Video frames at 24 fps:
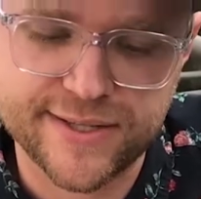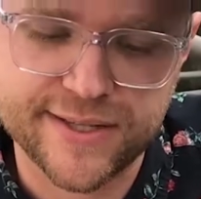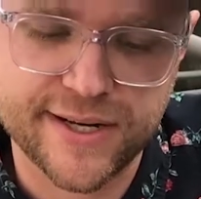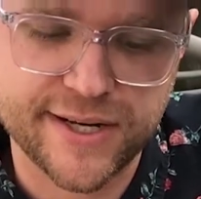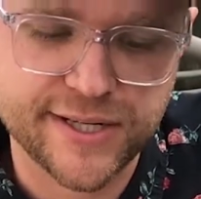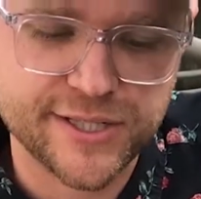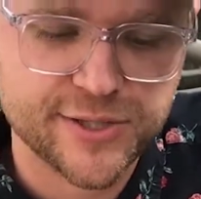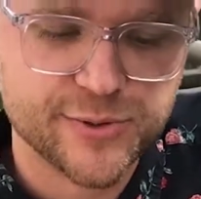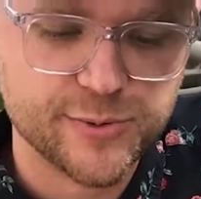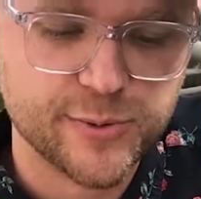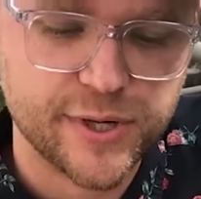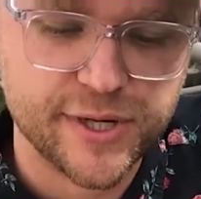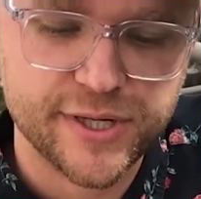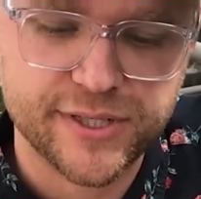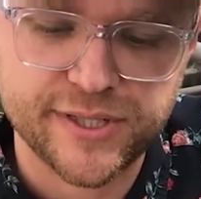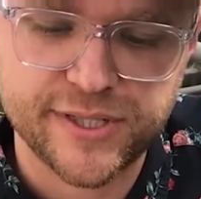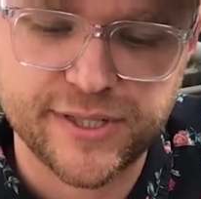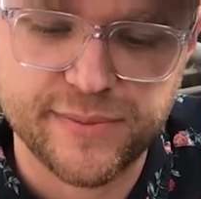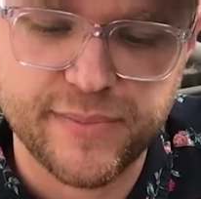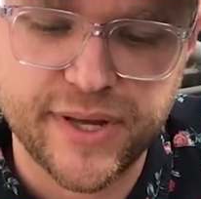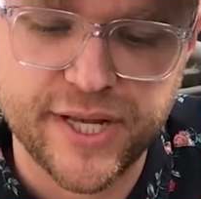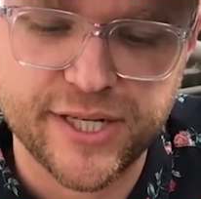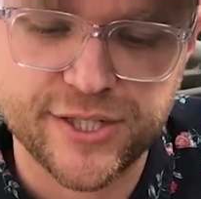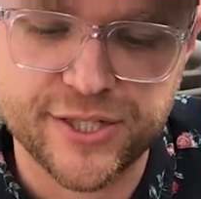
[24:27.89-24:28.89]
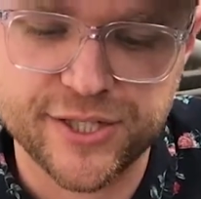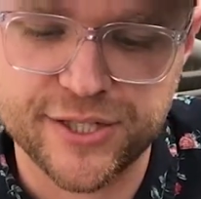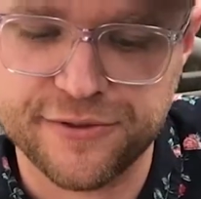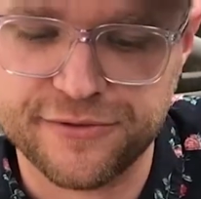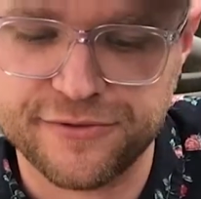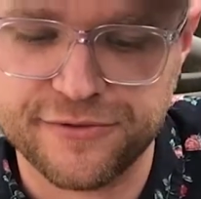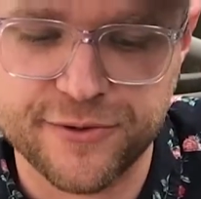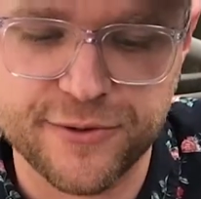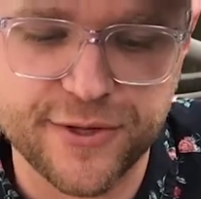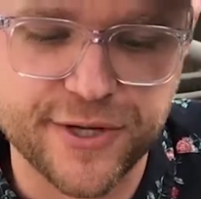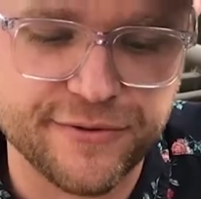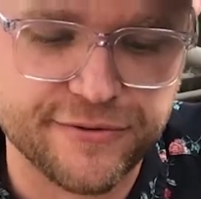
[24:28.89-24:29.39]
And I just wanted to mention a
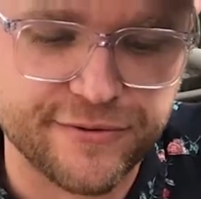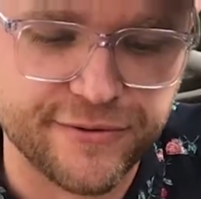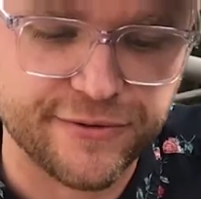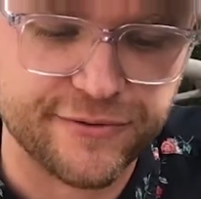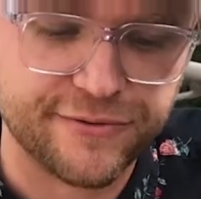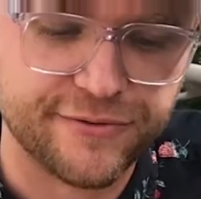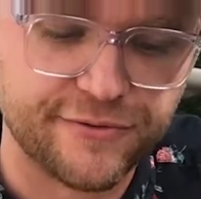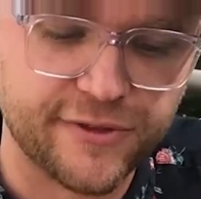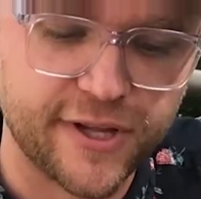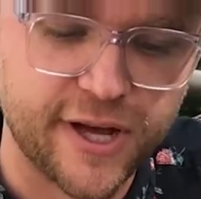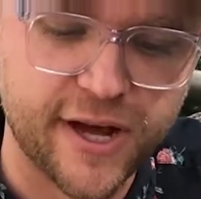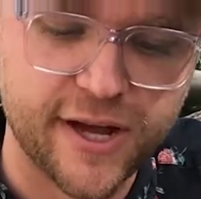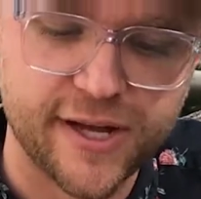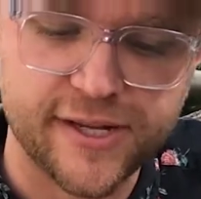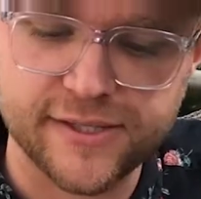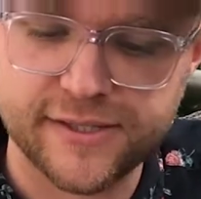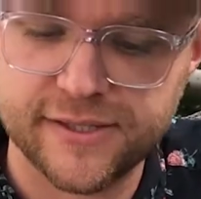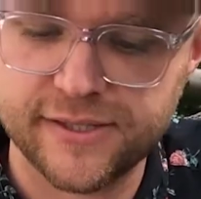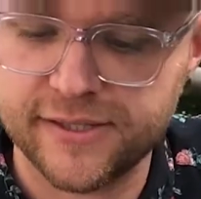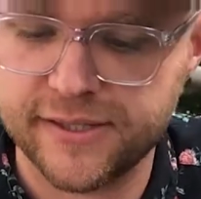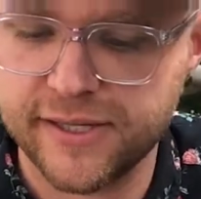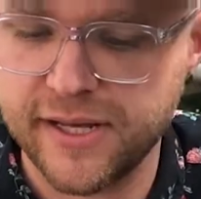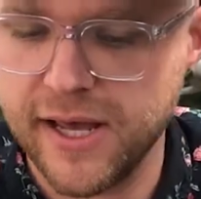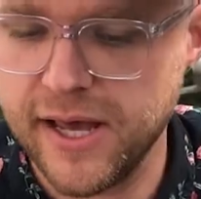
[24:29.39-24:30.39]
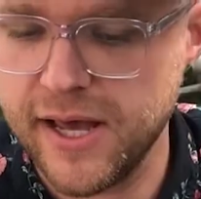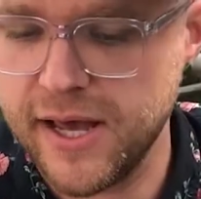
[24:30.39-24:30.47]
few different flies